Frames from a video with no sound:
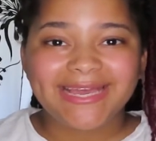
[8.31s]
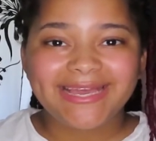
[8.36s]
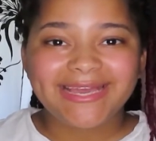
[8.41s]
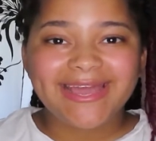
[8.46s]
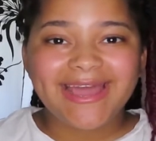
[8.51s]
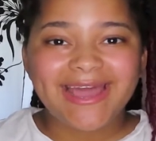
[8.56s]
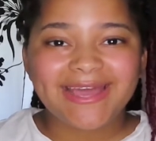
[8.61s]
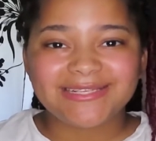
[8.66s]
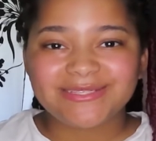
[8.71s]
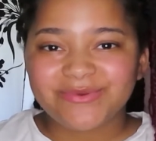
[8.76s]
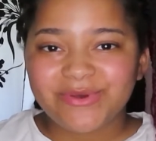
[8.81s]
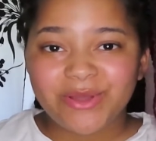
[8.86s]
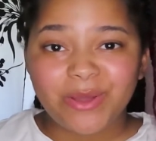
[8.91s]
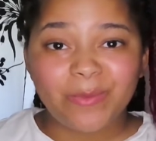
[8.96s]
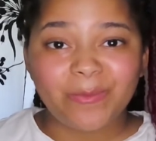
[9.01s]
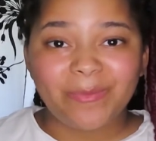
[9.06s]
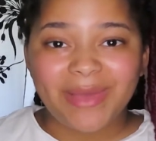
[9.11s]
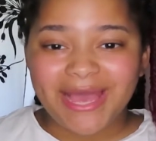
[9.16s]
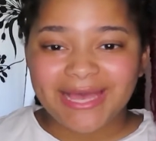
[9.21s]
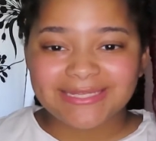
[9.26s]
Hey guys,
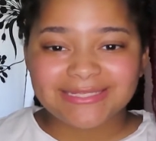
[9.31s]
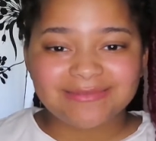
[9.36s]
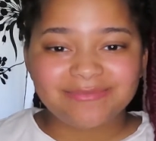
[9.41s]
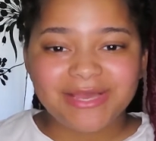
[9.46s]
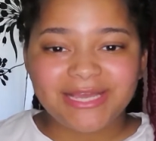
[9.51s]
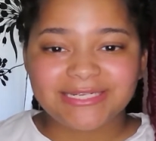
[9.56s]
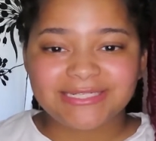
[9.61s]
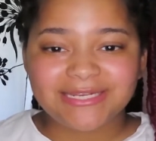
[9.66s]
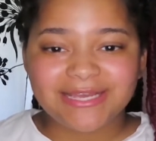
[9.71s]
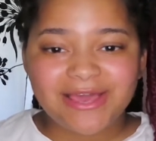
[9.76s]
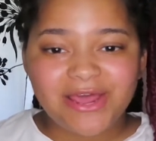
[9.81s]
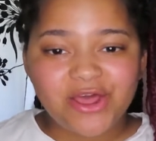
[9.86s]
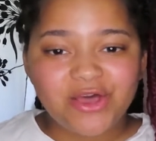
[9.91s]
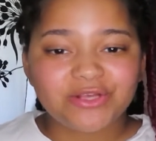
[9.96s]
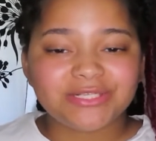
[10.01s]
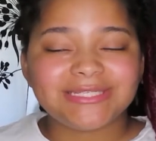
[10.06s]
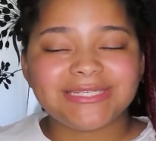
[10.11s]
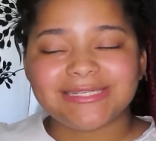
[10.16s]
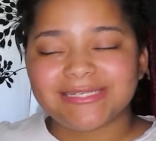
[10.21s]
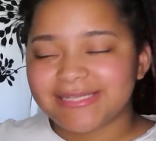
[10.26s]
welcome back to my
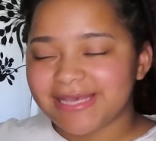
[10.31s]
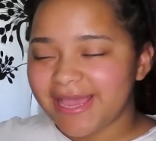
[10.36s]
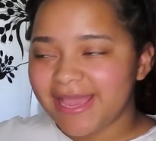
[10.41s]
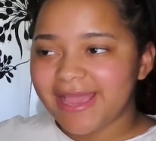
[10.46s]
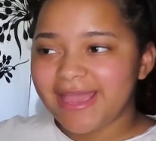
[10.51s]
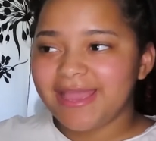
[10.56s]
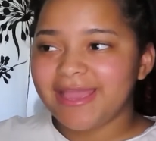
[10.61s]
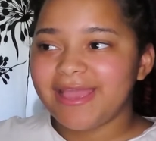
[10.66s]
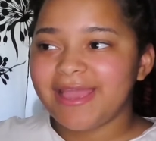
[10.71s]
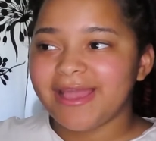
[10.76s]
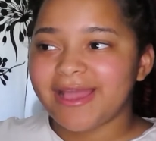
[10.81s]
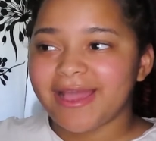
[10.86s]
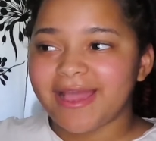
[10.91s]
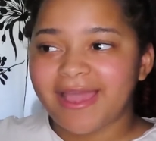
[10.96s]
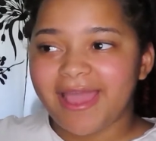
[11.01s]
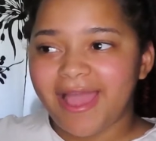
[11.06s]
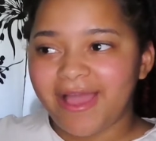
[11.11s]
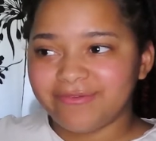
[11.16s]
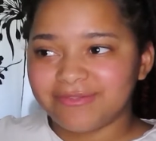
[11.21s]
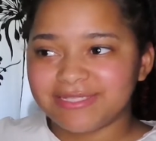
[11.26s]
channel. Today I
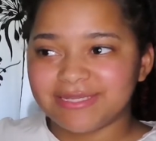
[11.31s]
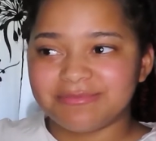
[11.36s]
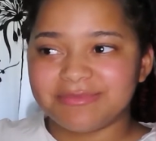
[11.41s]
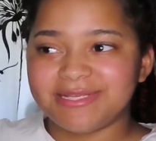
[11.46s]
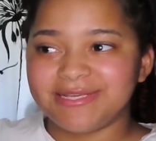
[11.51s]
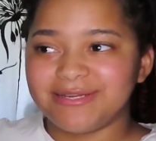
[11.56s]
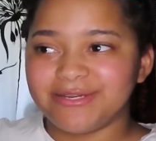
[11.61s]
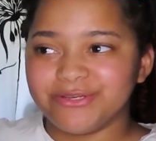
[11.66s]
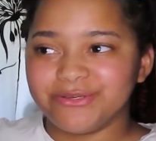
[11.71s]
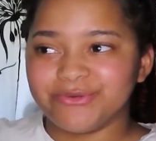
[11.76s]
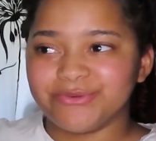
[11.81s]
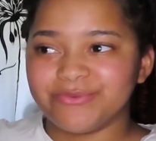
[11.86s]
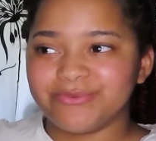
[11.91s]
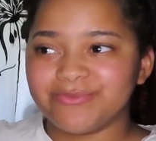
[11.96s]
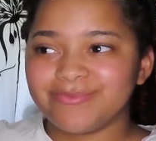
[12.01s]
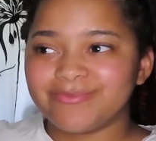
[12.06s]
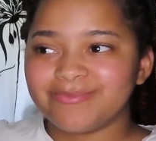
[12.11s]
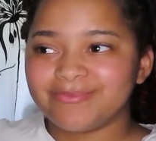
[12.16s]
have something new.